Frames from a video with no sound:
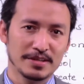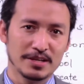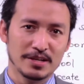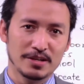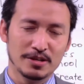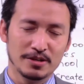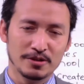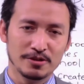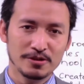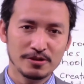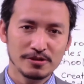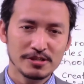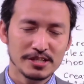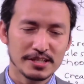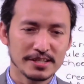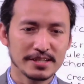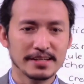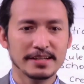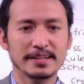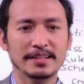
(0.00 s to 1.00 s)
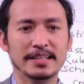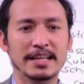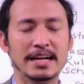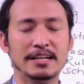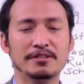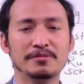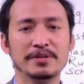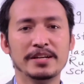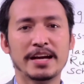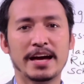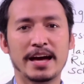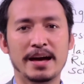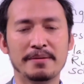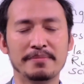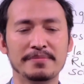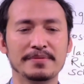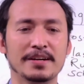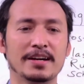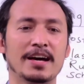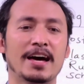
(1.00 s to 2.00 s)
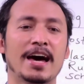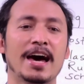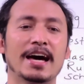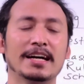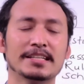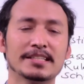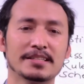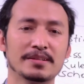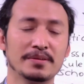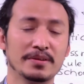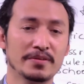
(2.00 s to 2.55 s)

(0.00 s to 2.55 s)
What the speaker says: rules that we have asked.